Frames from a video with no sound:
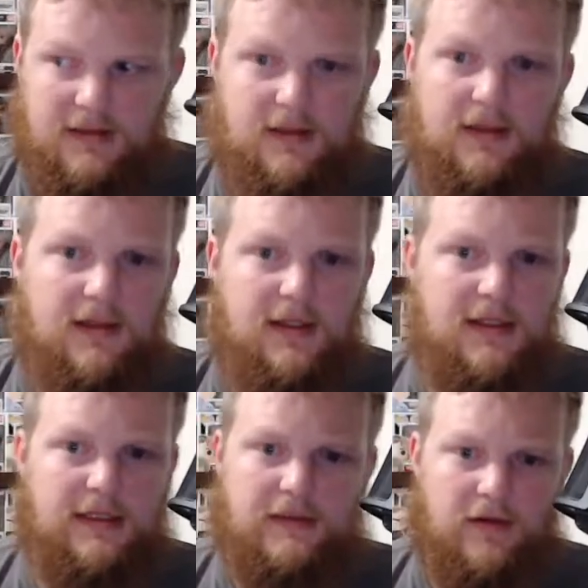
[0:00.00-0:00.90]

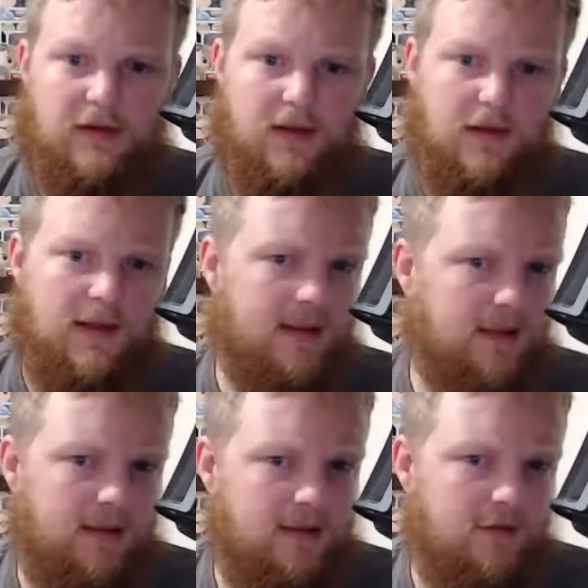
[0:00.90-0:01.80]
indies, a lot of
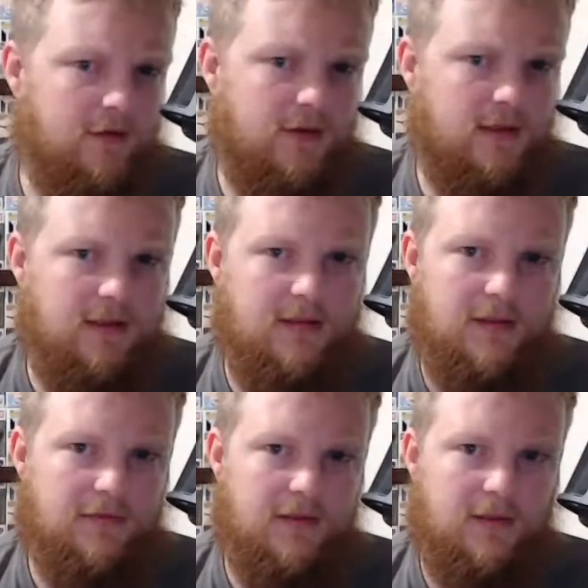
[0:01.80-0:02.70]
indies aren't any
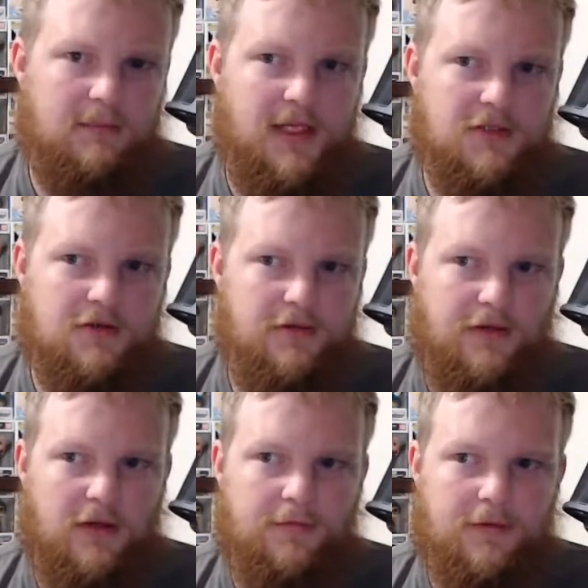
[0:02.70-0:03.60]
different than major
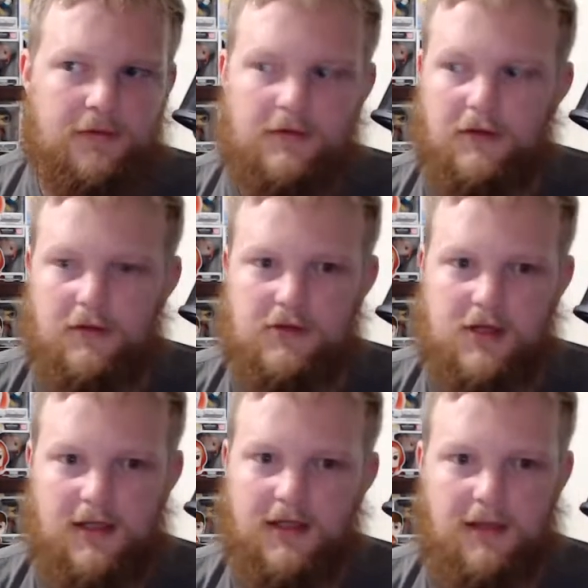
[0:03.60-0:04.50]
developers. They're trying to
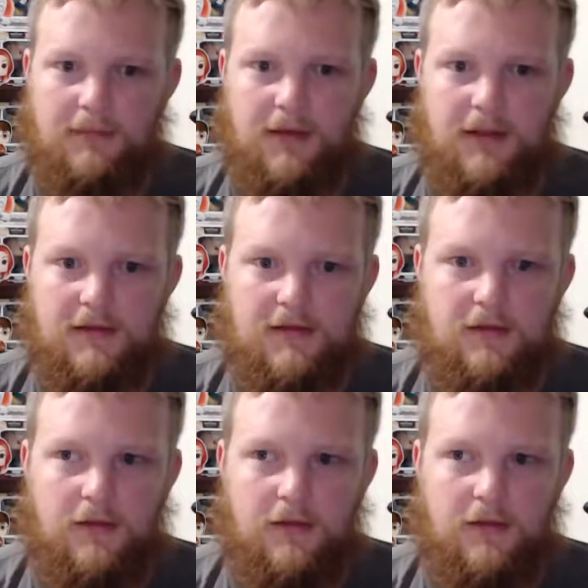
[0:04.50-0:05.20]
get money too.